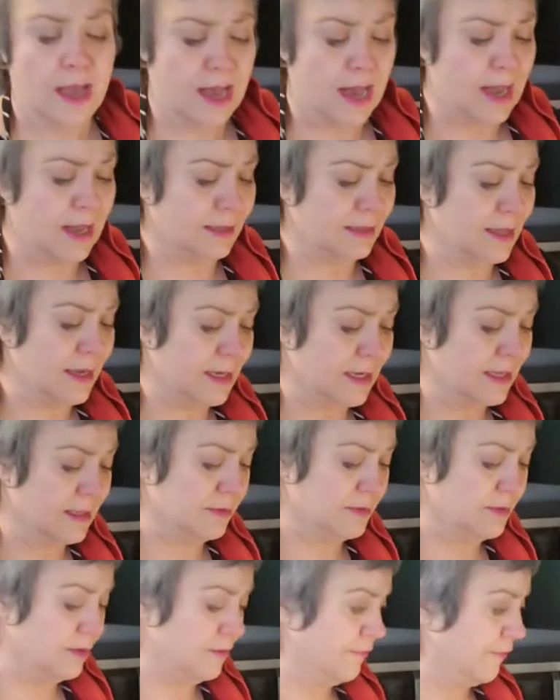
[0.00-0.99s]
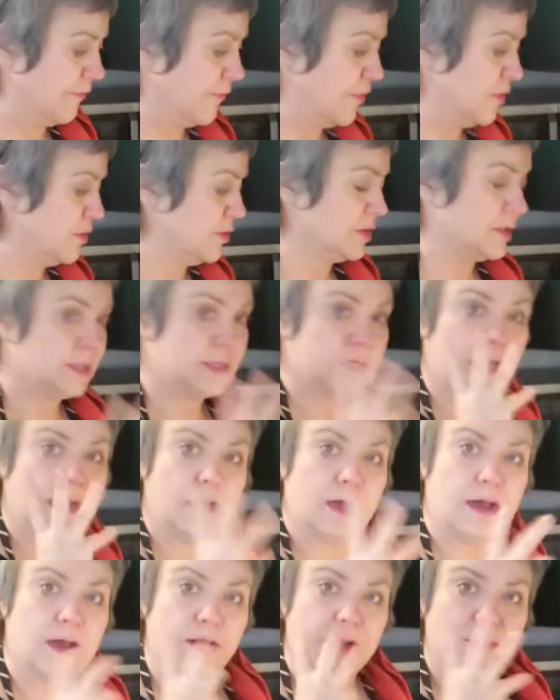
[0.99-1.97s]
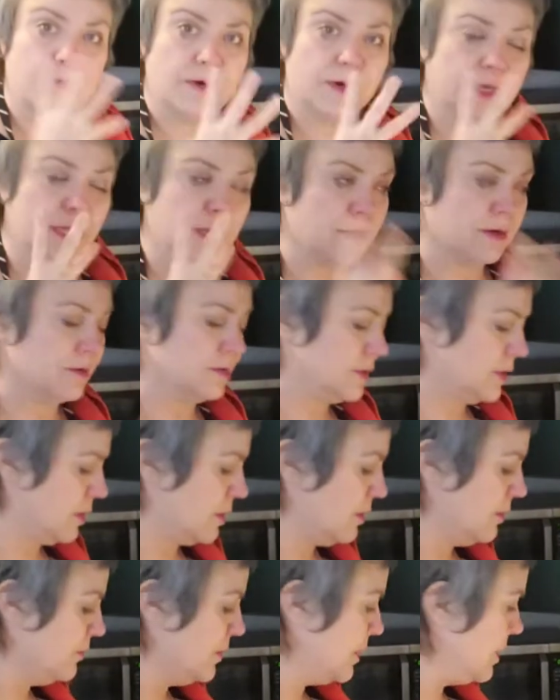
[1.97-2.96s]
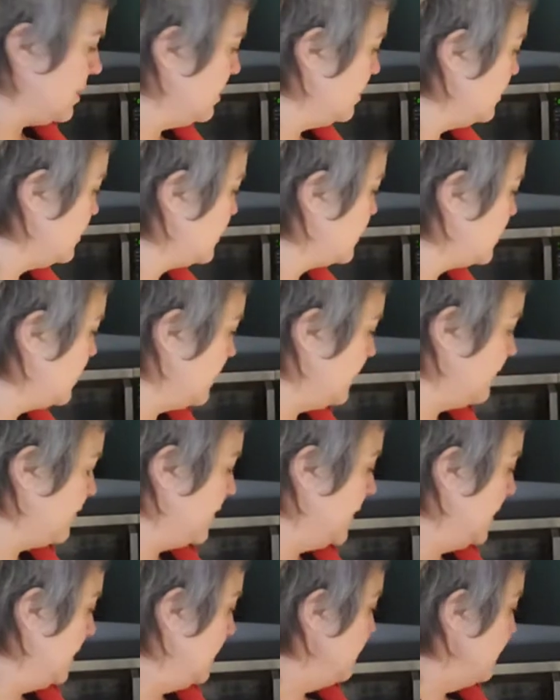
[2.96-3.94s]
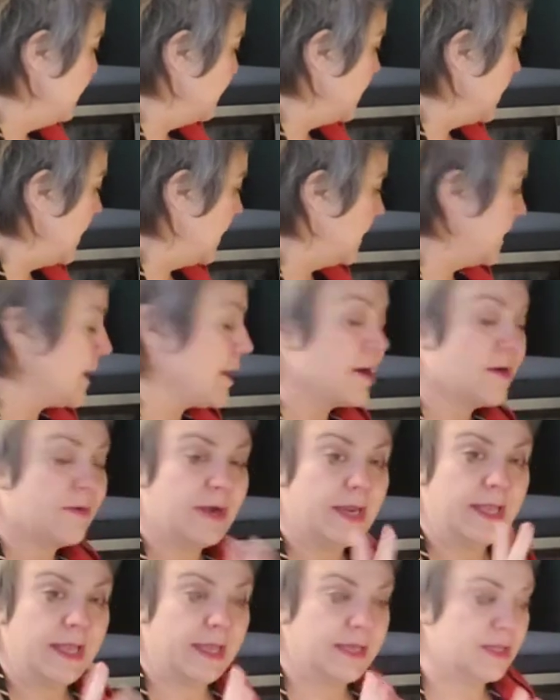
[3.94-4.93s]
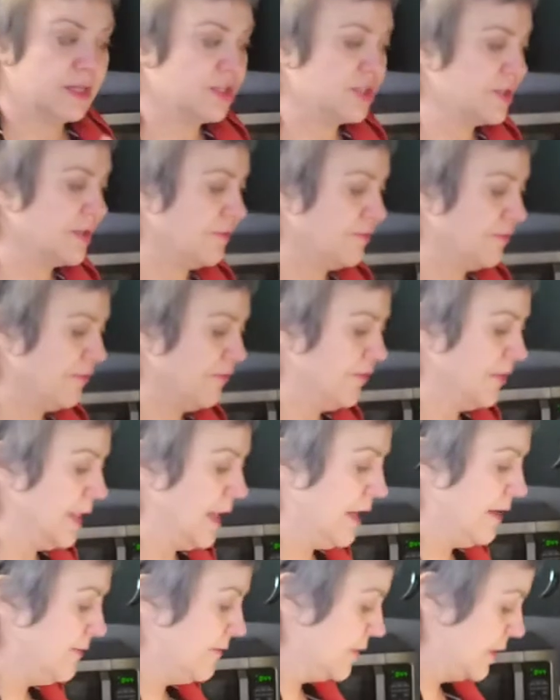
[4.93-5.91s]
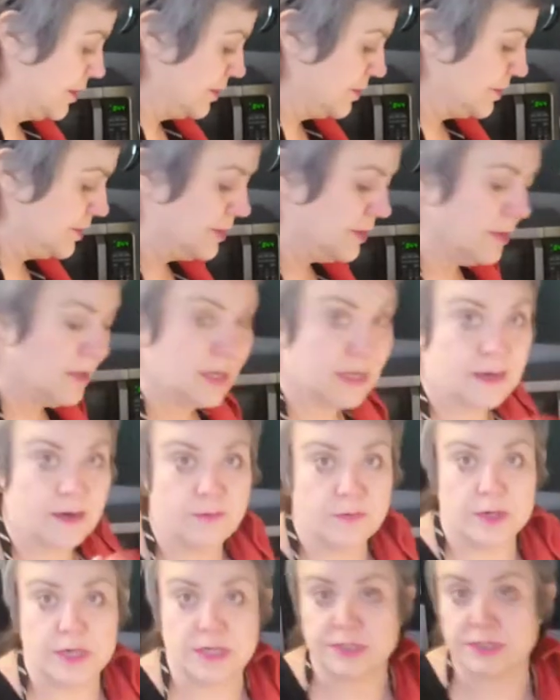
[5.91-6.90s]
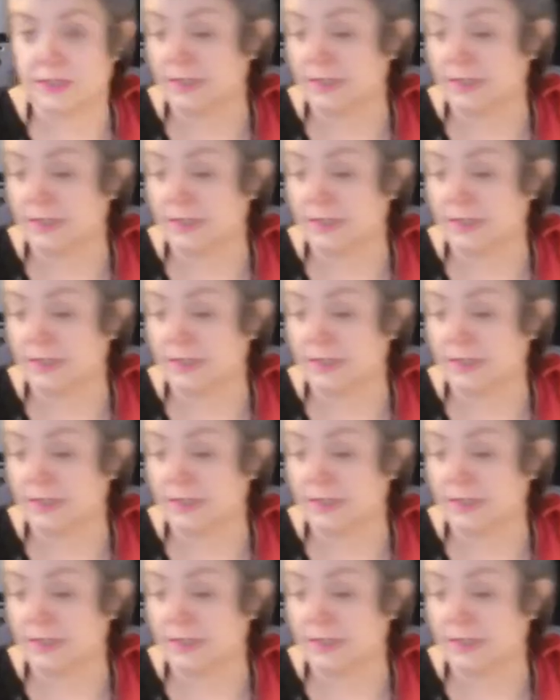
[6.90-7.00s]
I like a little fruit, uh, you know, to go with those sort of curry-ish flavors. So I'm gonna wash